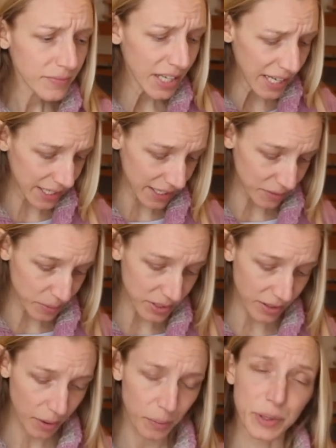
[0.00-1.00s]
and as we
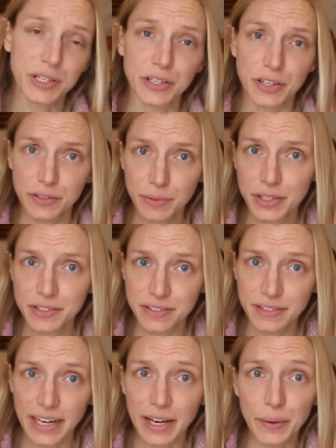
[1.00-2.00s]
saw when we turned our sweaters
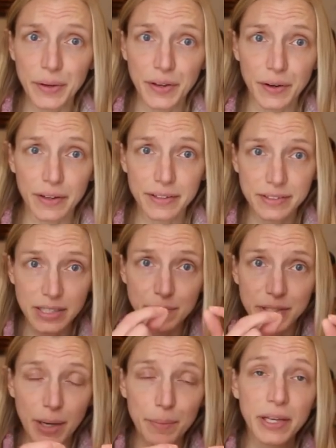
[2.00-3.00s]
inside out, they're all
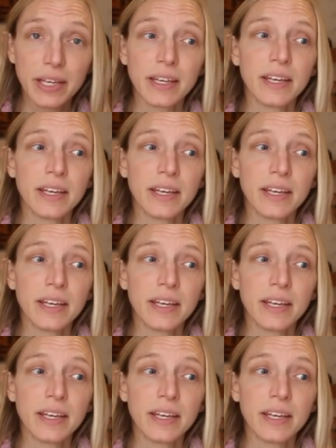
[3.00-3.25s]
seamed up.